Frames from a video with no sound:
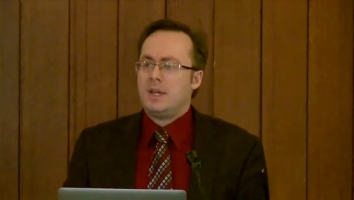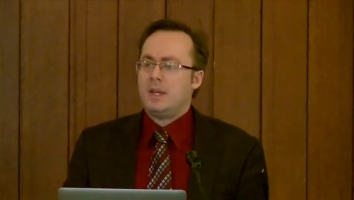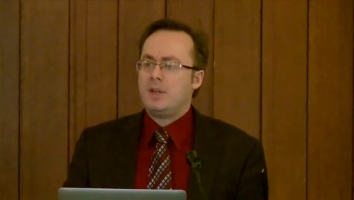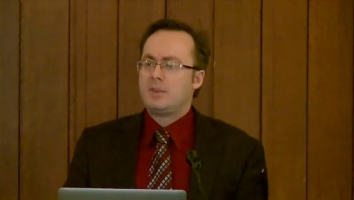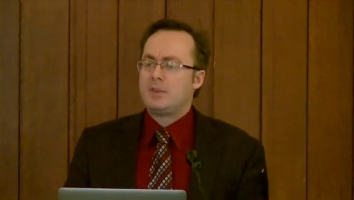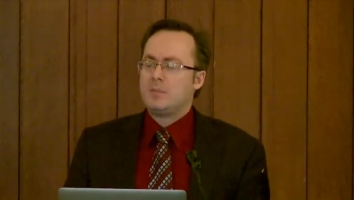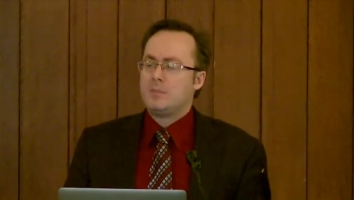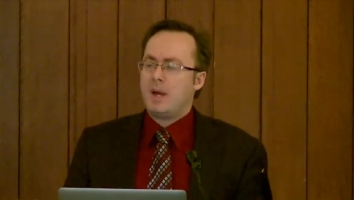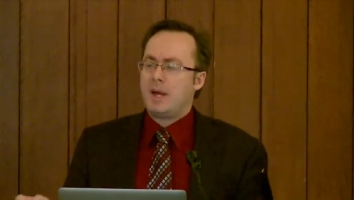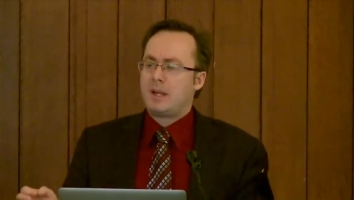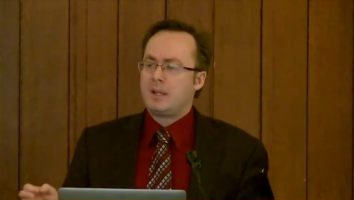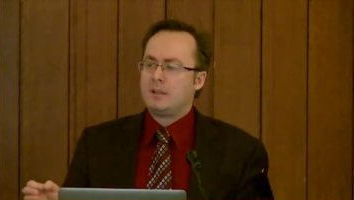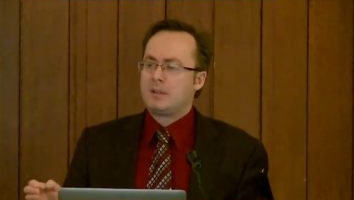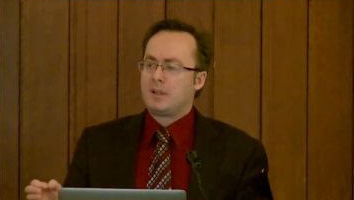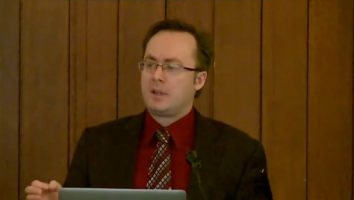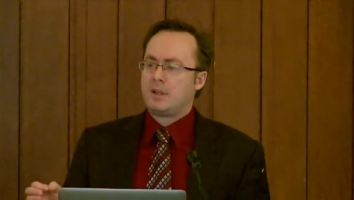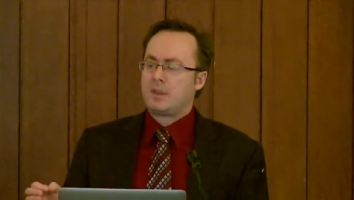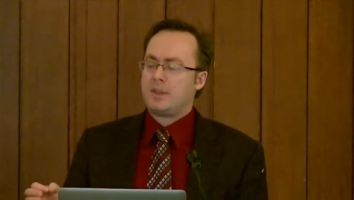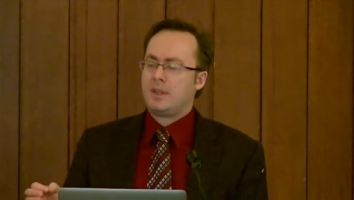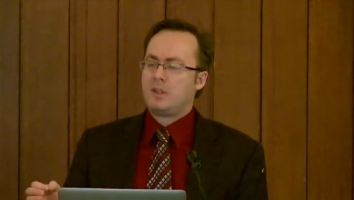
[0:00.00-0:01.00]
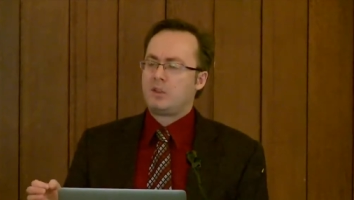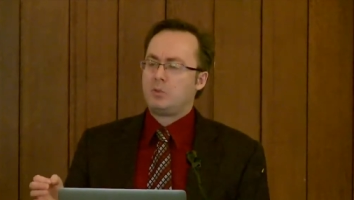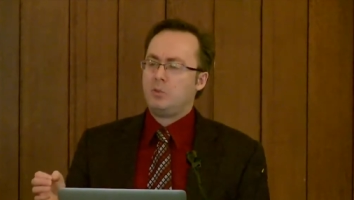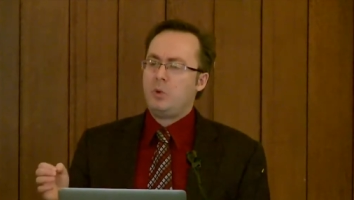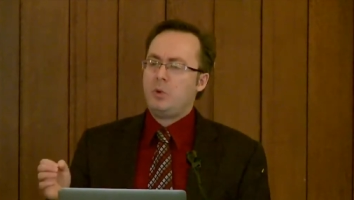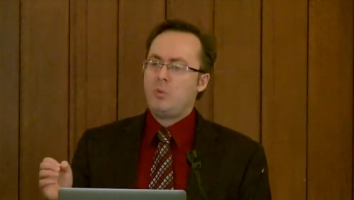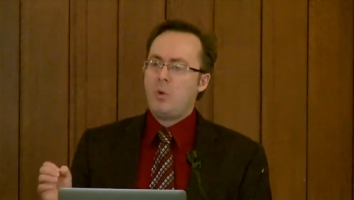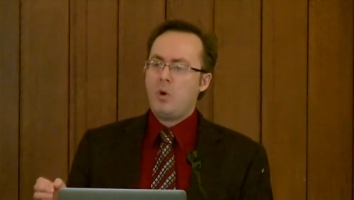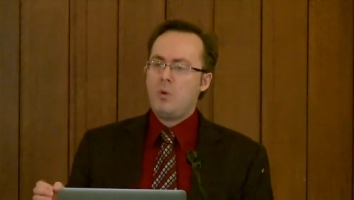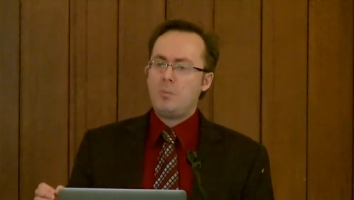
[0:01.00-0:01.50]
is that MacIntyre thinks
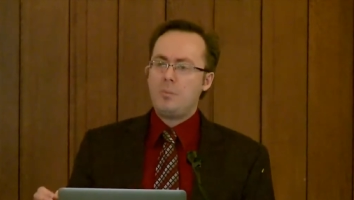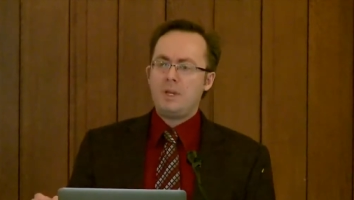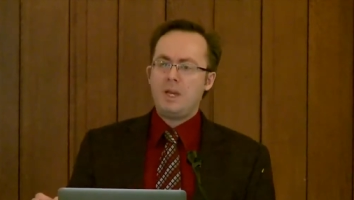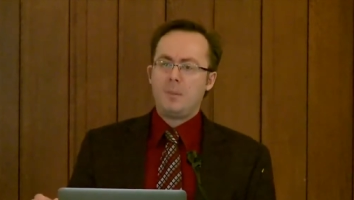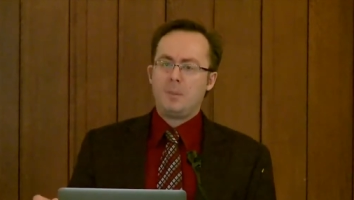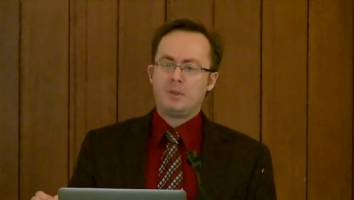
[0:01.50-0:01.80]
we won't be